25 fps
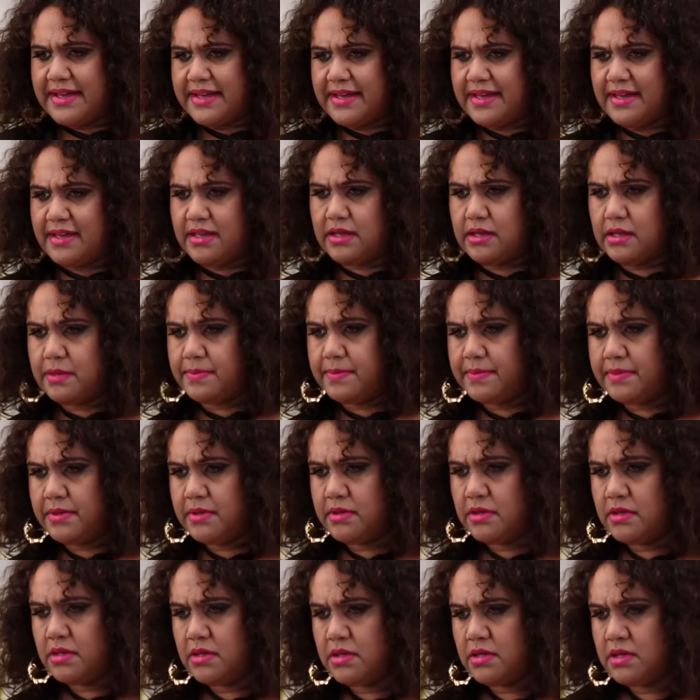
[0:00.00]
Babe,
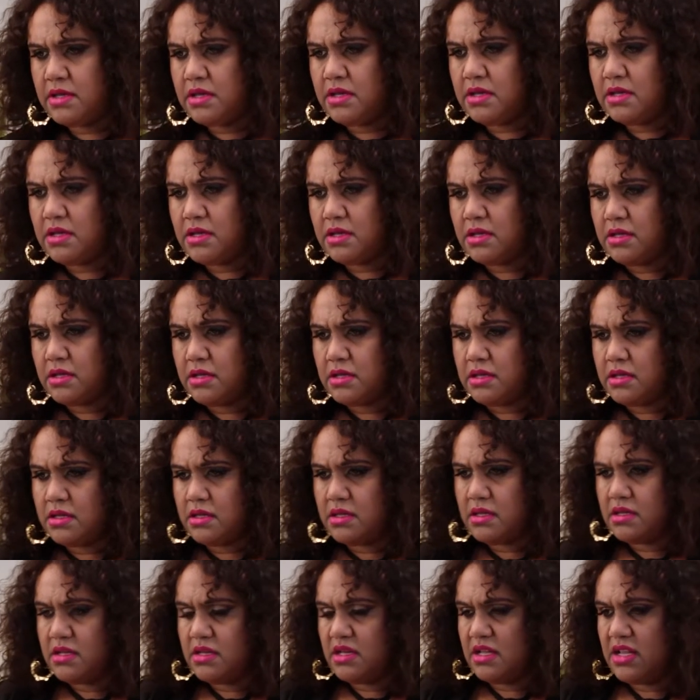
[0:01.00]

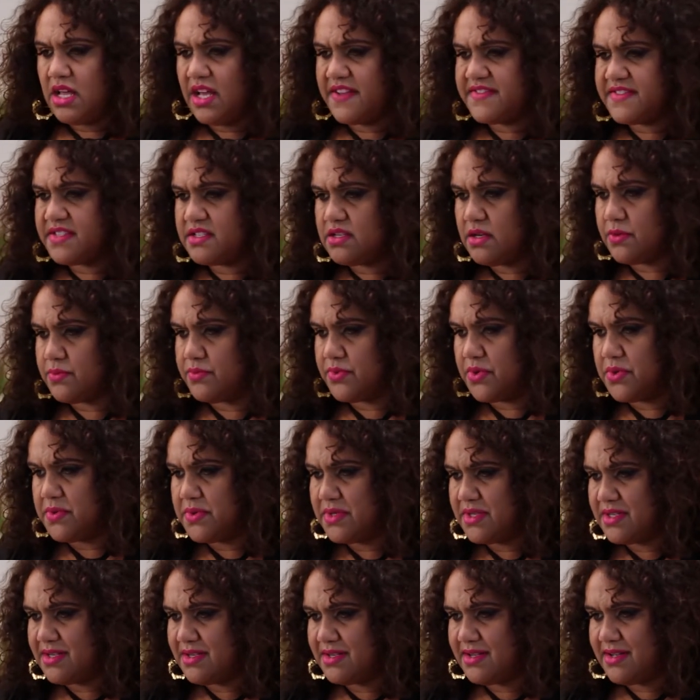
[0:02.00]
your life's not
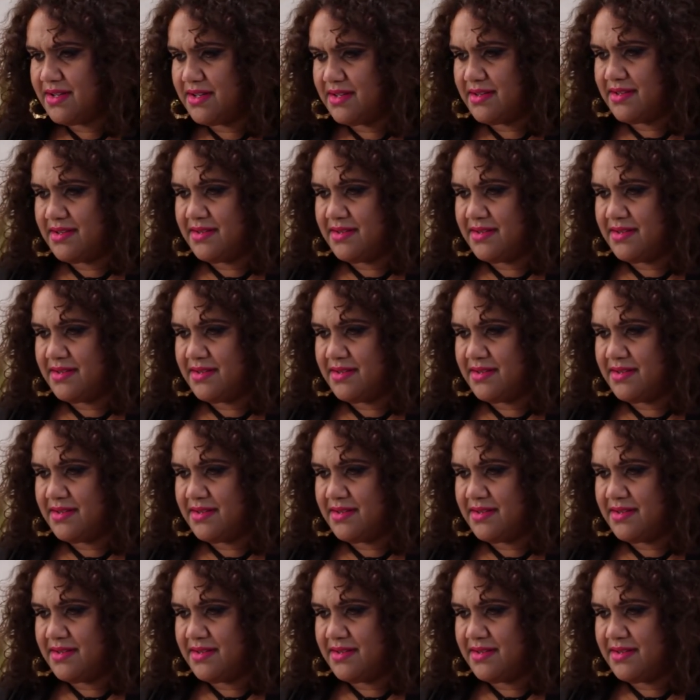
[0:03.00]
ruined.